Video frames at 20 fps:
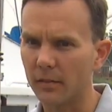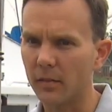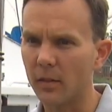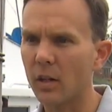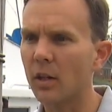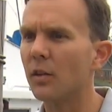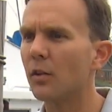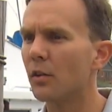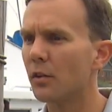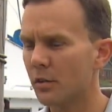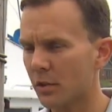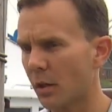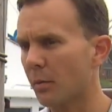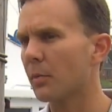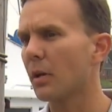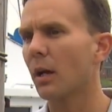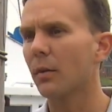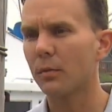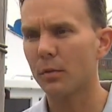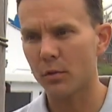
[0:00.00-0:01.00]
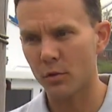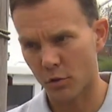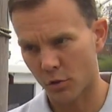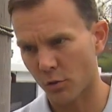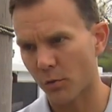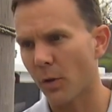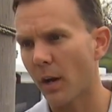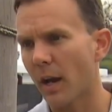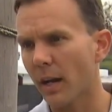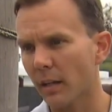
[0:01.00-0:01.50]
Yeah. Sometimes it's
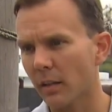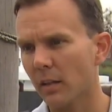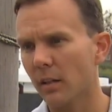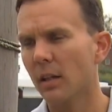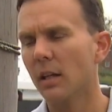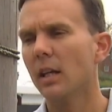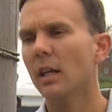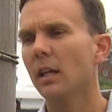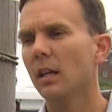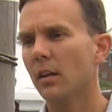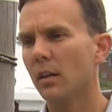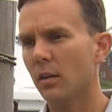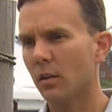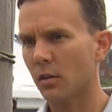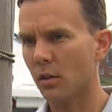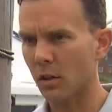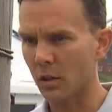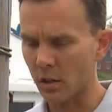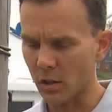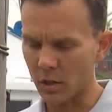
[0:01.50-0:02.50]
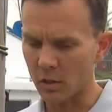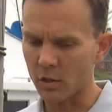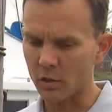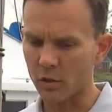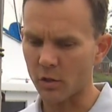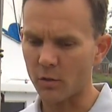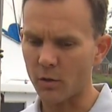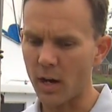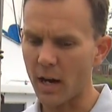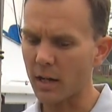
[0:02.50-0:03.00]
direct. It's
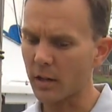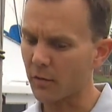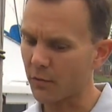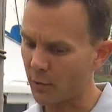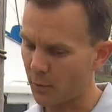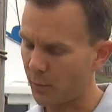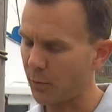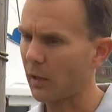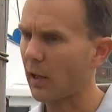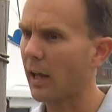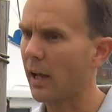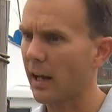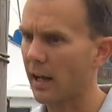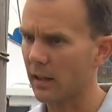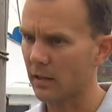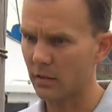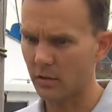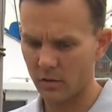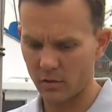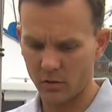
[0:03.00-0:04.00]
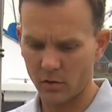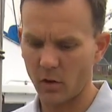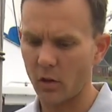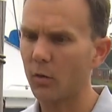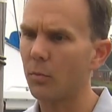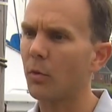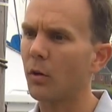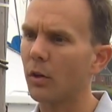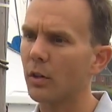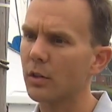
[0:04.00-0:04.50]
direct for plants,
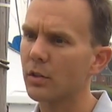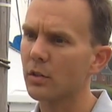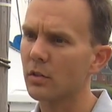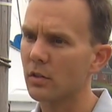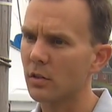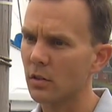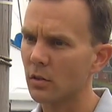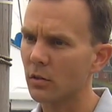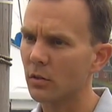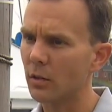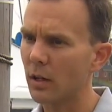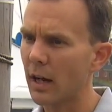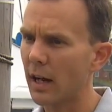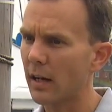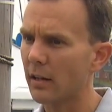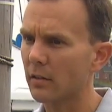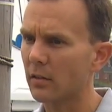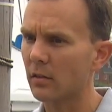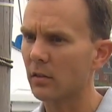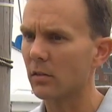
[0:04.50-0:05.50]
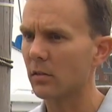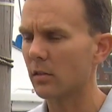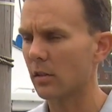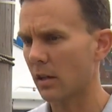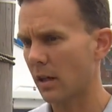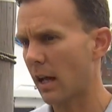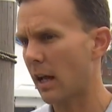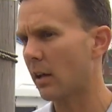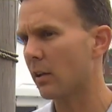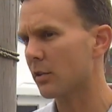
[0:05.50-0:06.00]
salt marshes, eelgrasses,
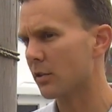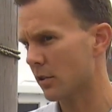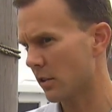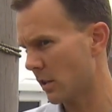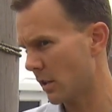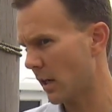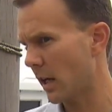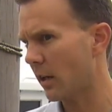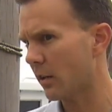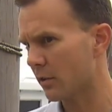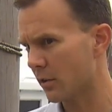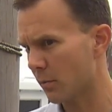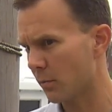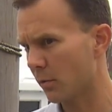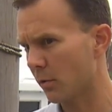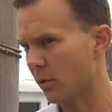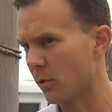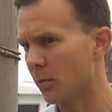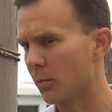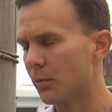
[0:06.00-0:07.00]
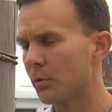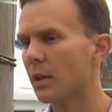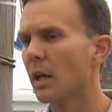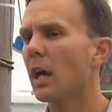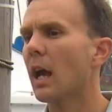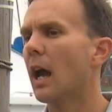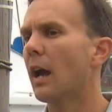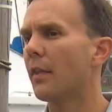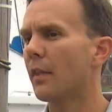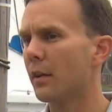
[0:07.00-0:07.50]
and algae blooms,
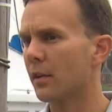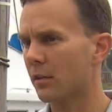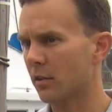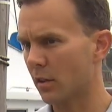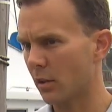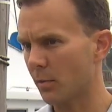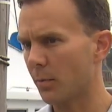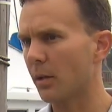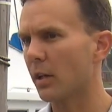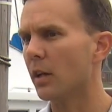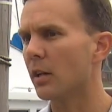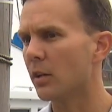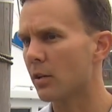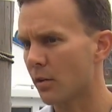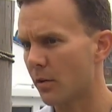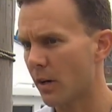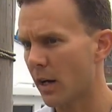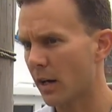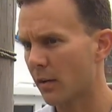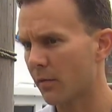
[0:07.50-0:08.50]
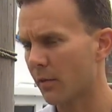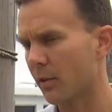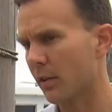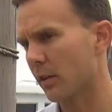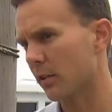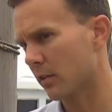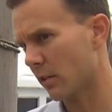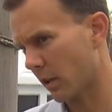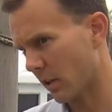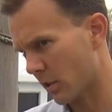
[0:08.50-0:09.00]
and then it's going to be indirect for
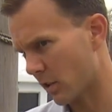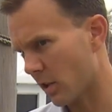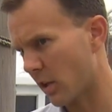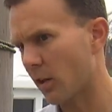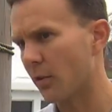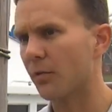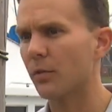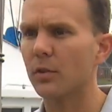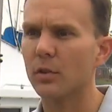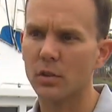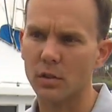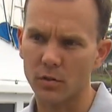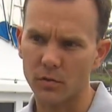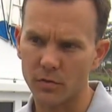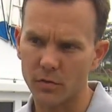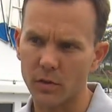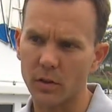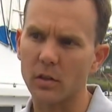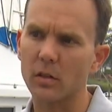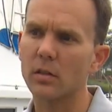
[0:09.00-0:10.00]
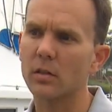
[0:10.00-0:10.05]
things like shellfish and fish.